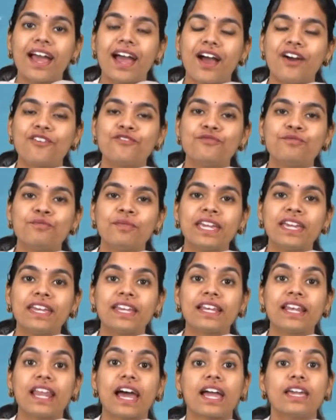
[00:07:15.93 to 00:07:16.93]
have
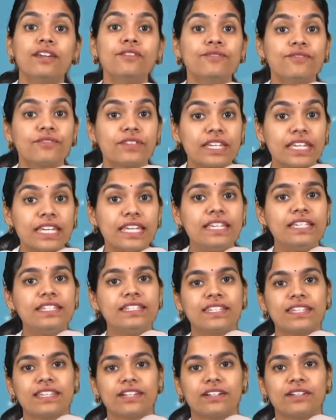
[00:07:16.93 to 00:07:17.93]
made life
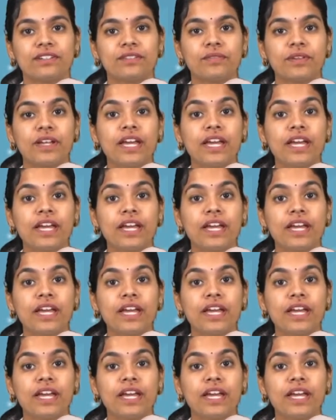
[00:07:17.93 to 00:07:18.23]
easier.